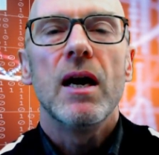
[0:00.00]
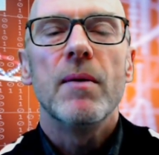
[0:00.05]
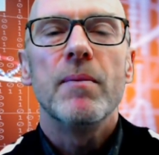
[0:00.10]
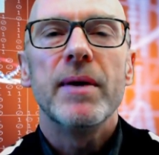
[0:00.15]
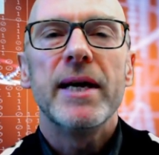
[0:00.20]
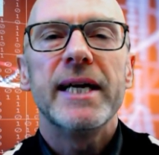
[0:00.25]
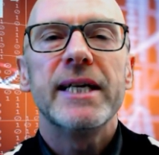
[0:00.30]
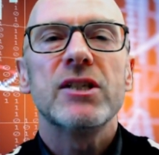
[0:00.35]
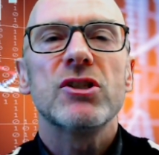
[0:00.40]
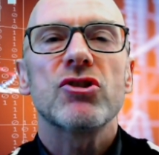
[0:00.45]

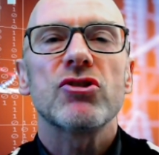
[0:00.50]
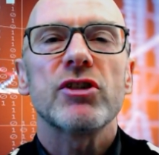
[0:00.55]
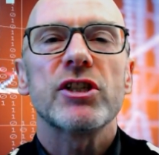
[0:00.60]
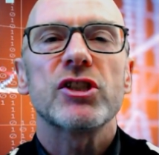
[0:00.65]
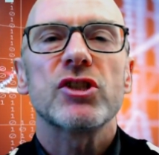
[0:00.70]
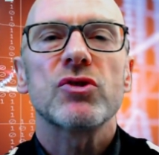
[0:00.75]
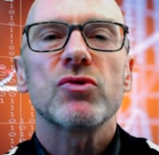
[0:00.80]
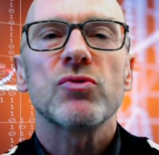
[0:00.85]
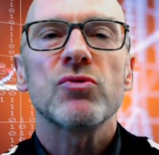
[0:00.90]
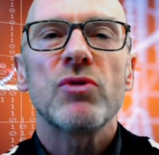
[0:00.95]

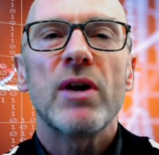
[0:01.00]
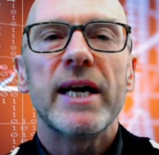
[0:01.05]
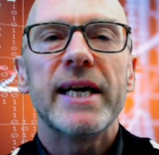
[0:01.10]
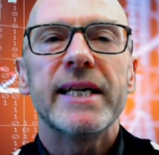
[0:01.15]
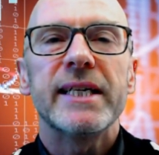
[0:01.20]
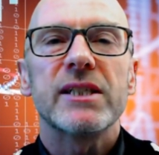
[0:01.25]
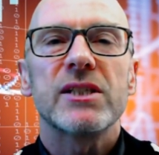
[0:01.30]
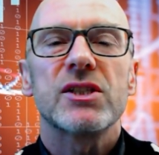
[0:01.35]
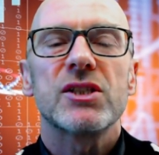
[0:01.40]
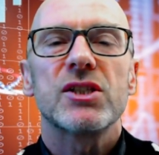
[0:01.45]
Interest
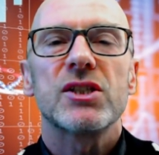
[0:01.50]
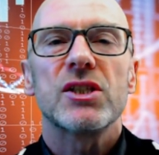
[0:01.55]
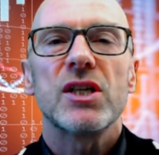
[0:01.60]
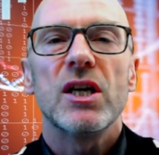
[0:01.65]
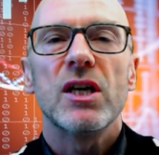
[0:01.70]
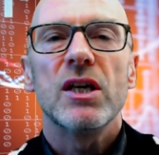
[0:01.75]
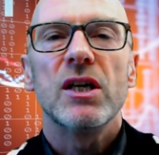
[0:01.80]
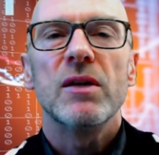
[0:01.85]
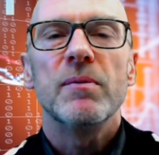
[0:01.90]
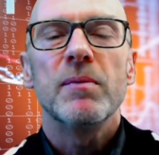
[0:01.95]
rates
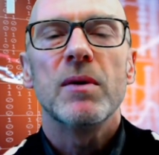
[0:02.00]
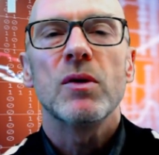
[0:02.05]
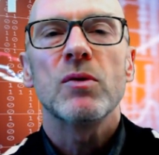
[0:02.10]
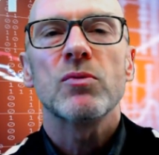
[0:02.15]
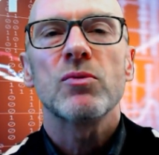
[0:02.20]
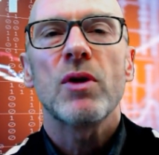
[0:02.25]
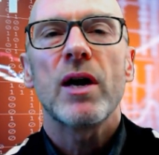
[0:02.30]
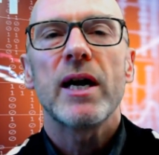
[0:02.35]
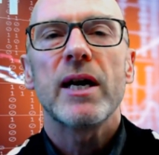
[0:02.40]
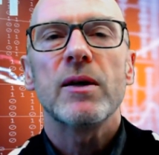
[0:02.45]

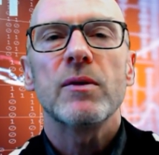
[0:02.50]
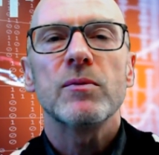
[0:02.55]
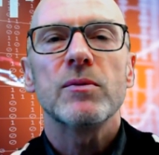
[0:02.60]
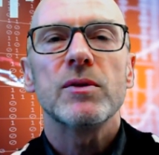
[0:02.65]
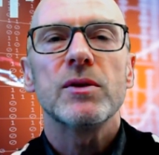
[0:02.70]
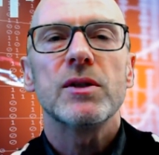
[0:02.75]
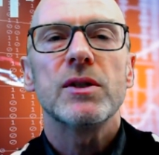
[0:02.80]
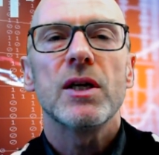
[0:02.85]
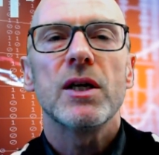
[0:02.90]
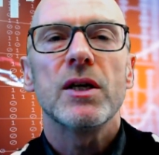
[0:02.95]
around
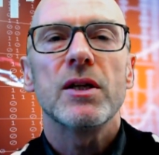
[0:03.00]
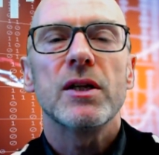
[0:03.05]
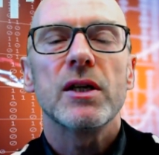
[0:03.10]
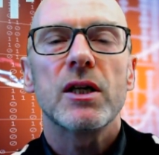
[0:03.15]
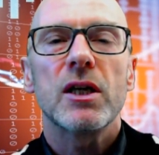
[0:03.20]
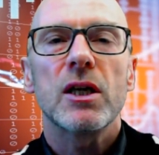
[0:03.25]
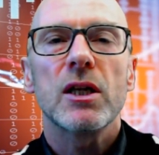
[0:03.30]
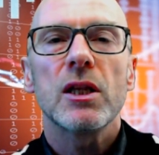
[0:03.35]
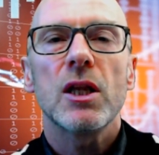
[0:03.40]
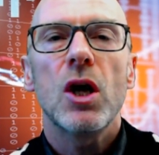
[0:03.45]
the
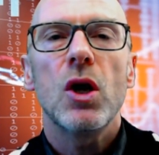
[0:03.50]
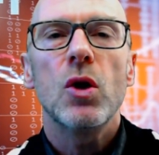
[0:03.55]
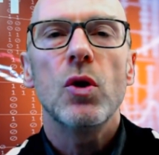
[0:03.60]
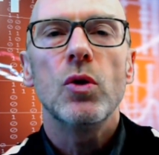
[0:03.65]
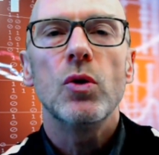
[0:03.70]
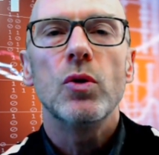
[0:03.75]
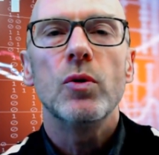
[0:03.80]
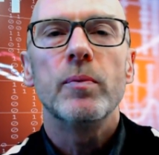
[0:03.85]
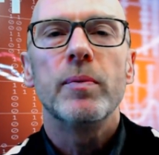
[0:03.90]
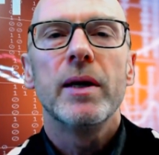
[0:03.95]

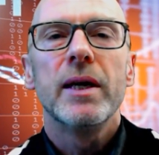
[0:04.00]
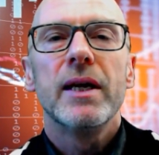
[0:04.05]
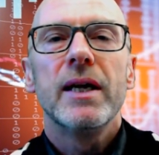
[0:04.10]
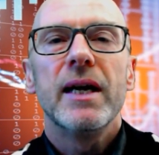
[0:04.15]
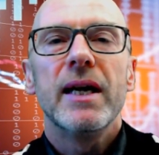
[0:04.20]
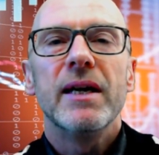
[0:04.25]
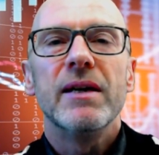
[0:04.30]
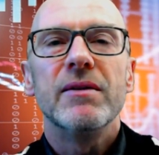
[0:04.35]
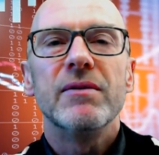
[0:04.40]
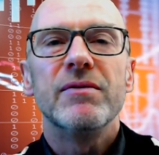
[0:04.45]
globe
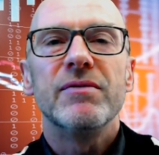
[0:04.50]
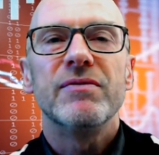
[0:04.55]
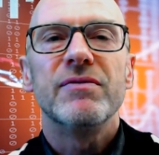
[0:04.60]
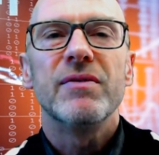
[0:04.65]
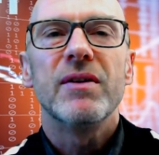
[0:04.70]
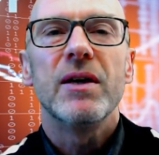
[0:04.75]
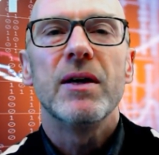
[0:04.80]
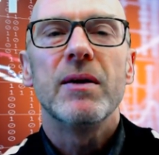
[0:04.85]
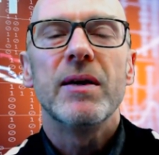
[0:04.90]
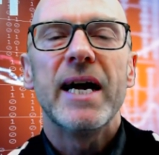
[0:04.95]
have
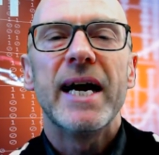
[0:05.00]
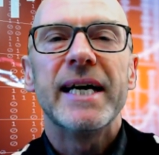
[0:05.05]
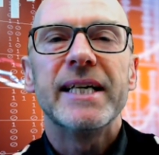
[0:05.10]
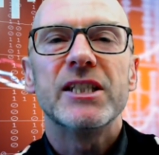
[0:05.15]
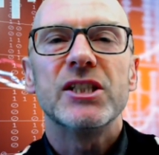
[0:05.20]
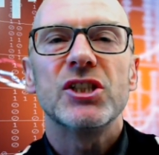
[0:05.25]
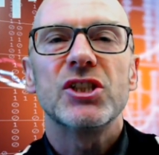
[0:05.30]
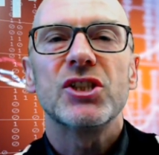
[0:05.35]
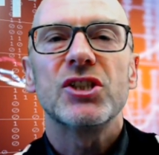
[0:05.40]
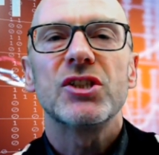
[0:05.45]

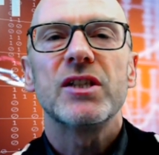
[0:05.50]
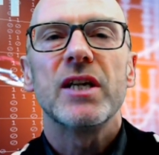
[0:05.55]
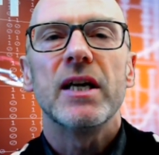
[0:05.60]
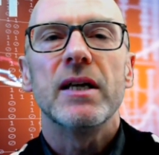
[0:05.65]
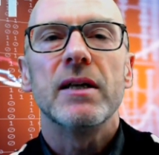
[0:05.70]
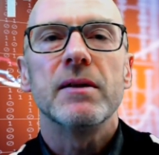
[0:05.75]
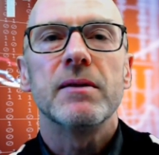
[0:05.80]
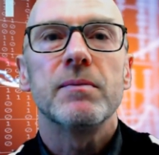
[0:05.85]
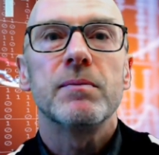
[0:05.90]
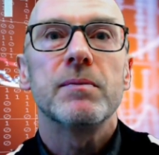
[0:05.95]
edged
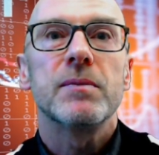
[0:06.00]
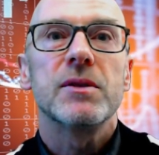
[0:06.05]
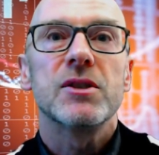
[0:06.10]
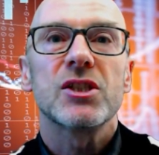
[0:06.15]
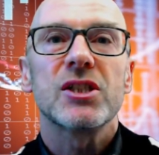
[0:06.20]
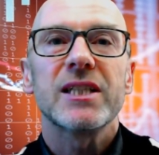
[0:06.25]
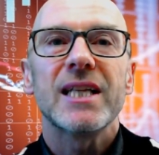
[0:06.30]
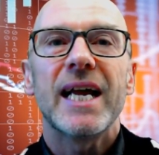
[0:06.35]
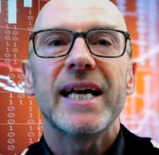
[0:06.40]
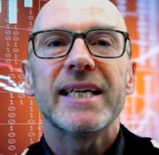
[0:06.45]

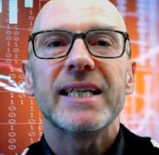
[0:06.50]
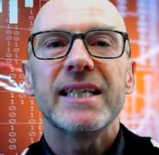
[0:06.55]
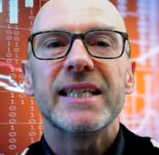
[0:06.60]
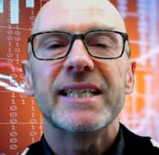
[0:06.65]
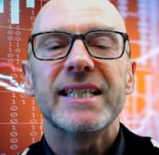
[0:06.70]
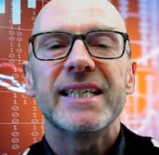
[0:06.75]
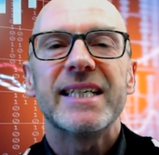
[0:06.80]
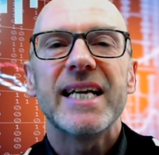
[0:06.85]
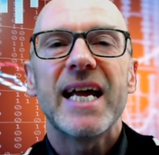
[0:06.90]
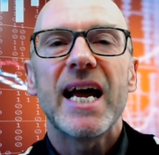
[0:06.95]
slightly
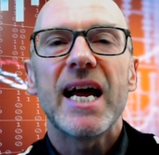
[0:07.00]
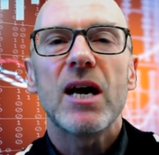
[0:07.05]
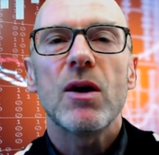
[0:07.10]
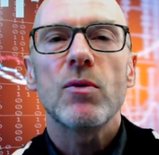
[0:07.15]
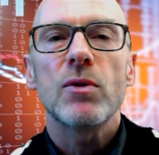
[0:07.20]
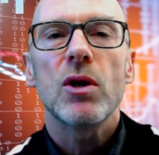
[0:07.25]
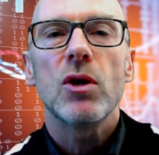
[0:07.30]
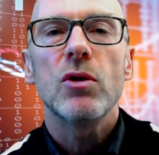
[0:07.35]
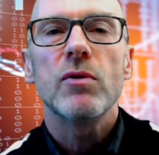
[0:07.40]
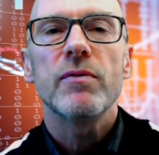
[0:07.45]
down
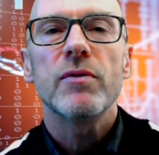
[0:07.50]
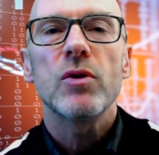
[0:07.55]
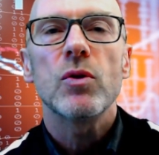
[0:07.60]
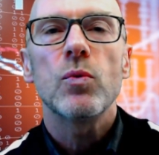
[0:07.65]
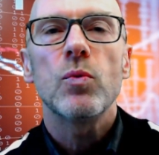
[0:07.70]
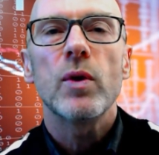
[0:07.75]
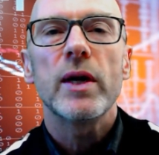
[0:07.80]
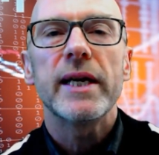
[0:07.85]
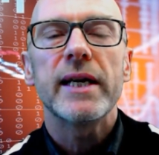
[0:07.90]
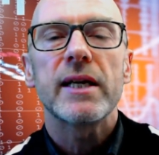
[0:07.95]
over the
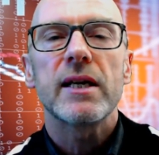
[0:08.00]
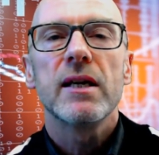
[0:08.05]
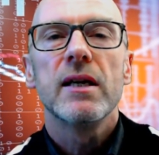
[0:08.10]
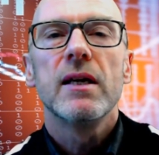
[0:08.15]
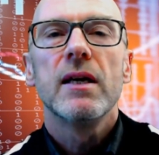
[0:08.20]
week.